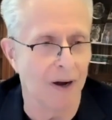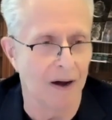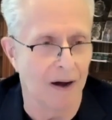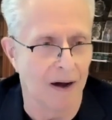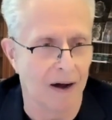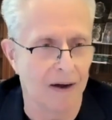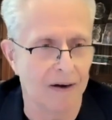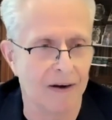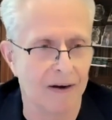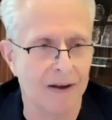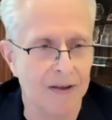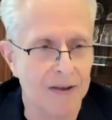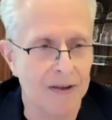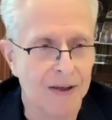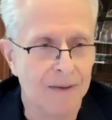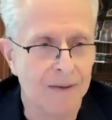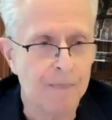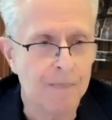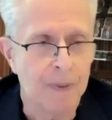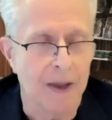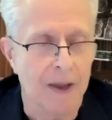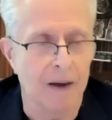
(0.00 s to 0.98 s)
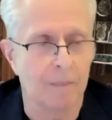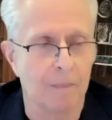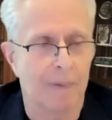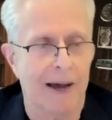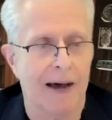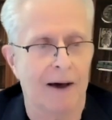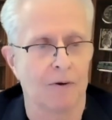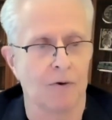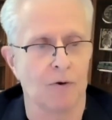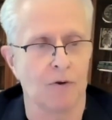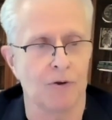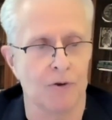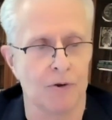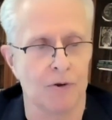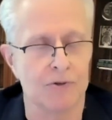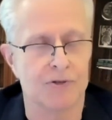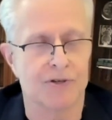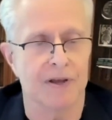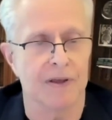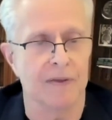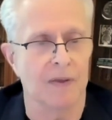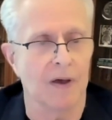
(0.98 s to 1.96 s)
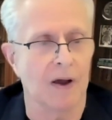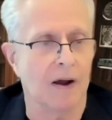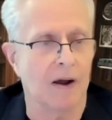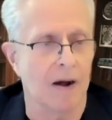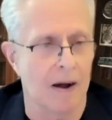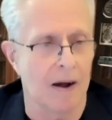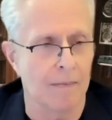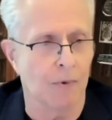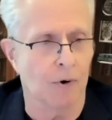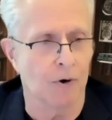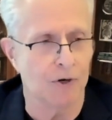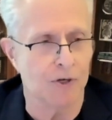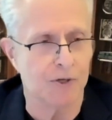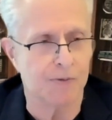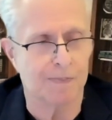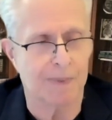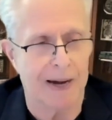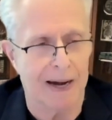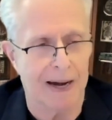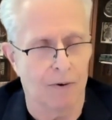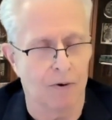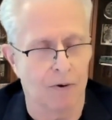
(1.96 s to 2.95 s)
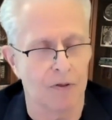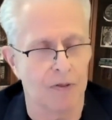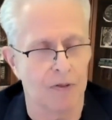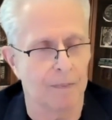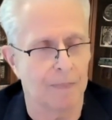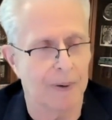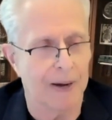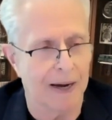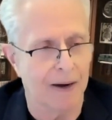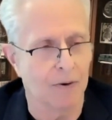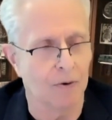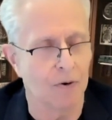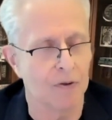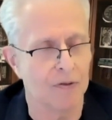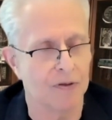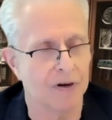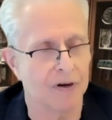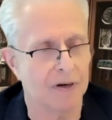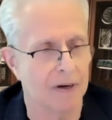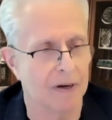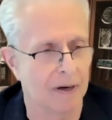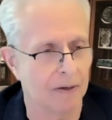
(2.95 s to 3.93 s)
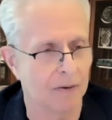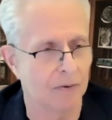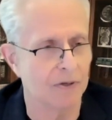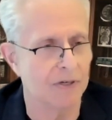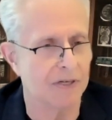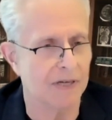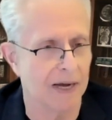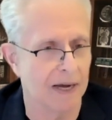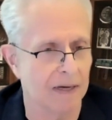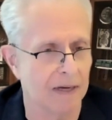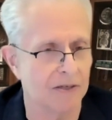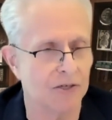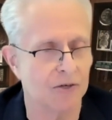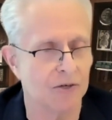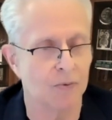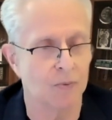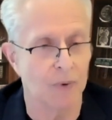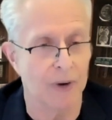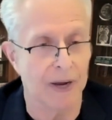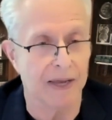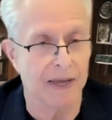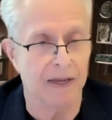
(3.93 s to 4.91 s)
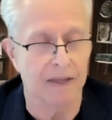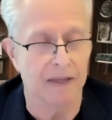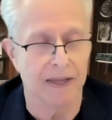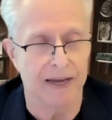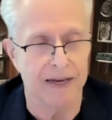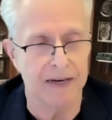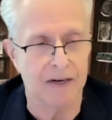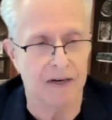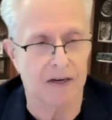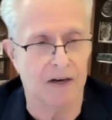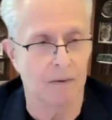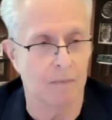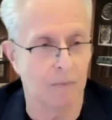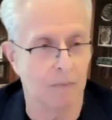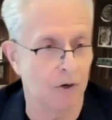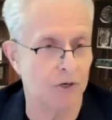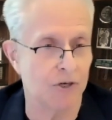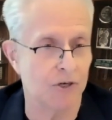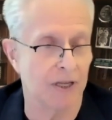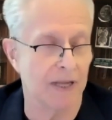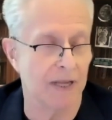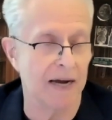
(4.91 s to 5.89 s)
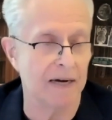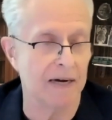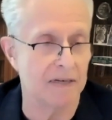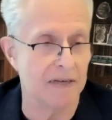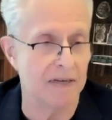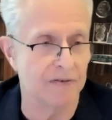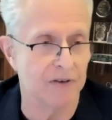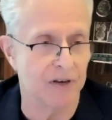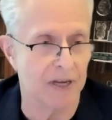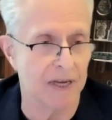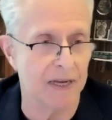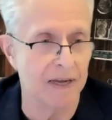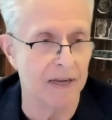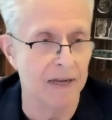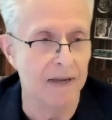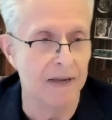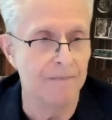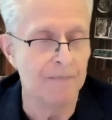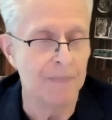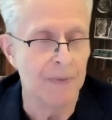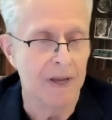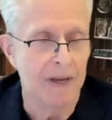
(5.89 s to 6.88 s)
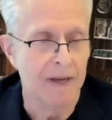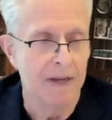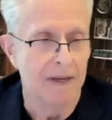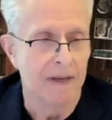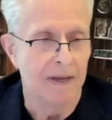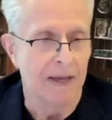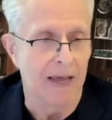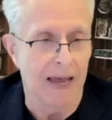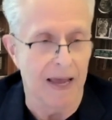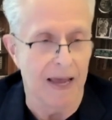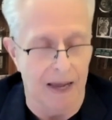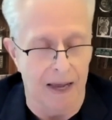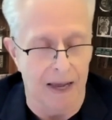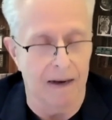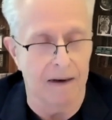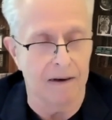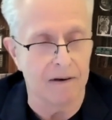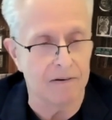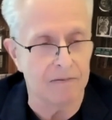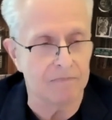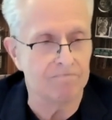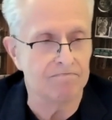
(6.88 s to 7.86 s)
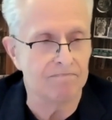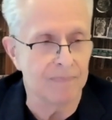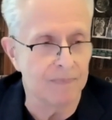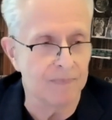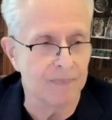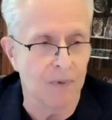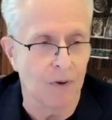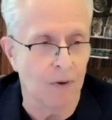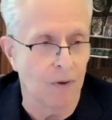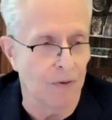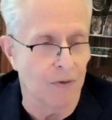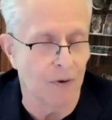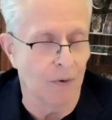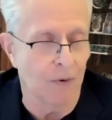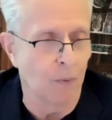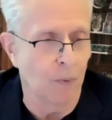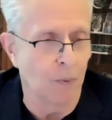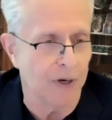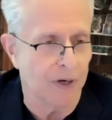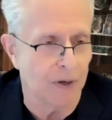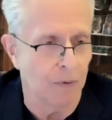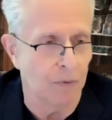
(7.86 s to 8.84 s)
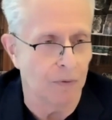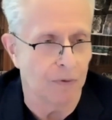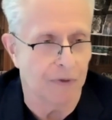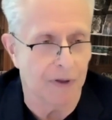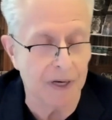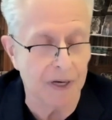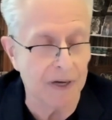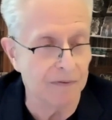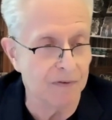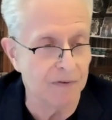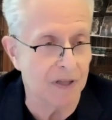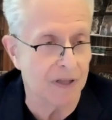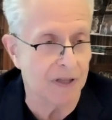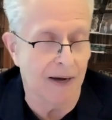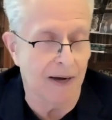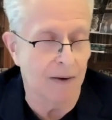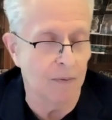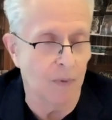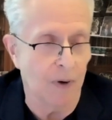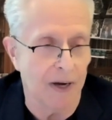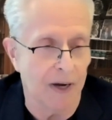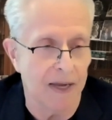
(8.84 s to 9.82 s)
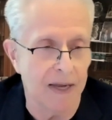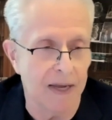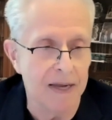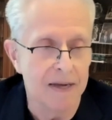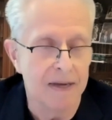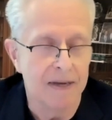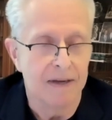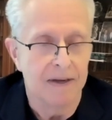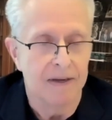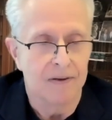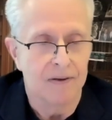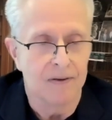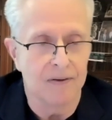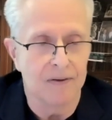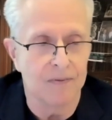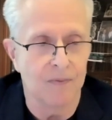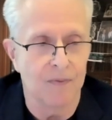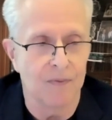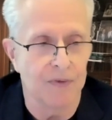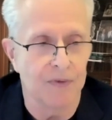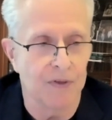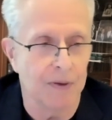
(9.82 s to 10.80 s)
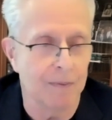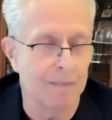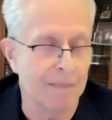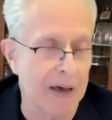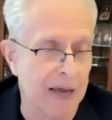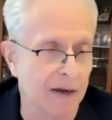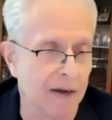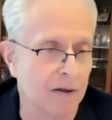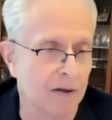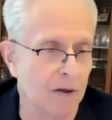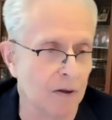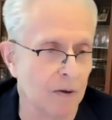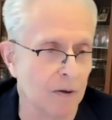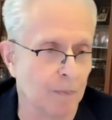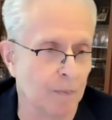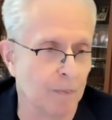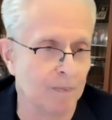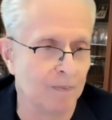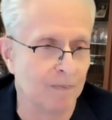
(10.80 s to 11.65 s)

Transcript: on about using the commerce power, the power that Congress has to regulate commercial activity. And although we don't think of it that way, the medical